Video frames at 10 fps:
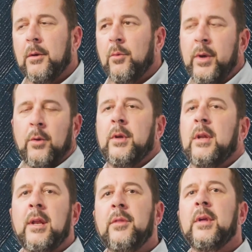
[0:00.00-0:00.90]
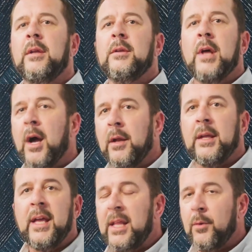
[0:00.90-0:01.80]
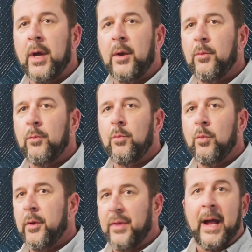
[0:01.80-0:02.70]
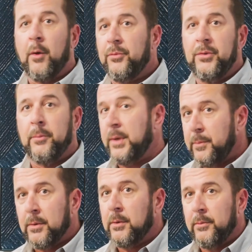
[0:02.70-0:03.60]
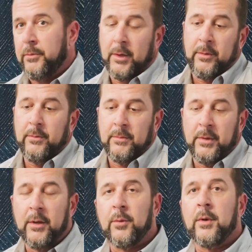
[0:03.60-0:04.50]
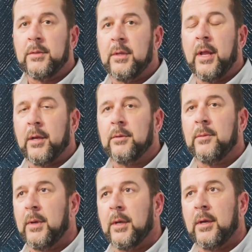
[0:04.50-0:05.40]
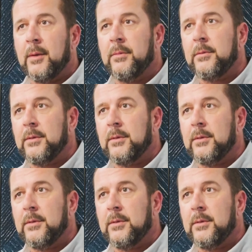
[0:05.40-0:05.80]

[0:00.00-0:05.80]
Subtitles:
We don't get anything done anyway without the people. They're the ones that actually make it happen.